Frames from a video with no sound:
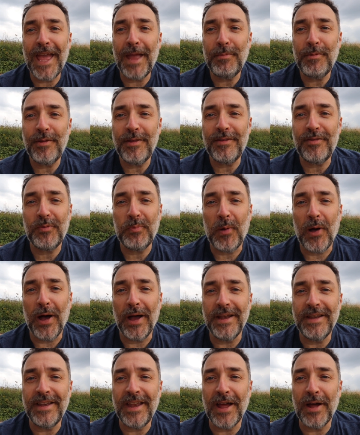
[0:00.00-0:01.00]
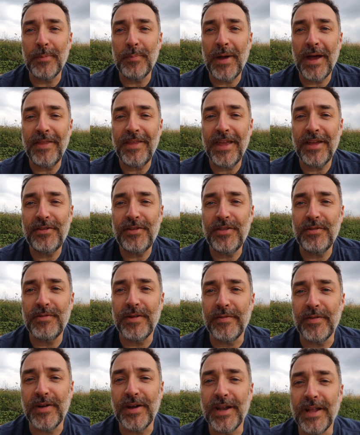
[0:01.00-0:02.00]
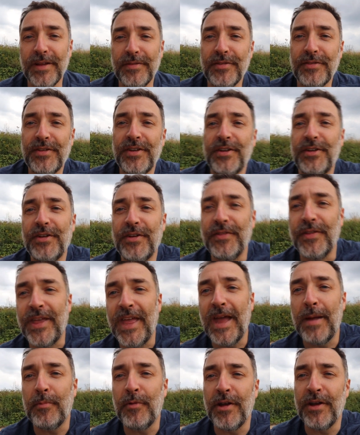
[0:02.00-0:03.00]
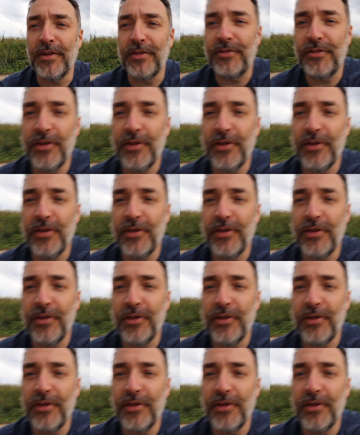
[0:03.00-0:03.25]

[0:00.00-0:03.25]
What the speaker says: came to this spot down by the edge of the river, and I'm just going to turn the camera around to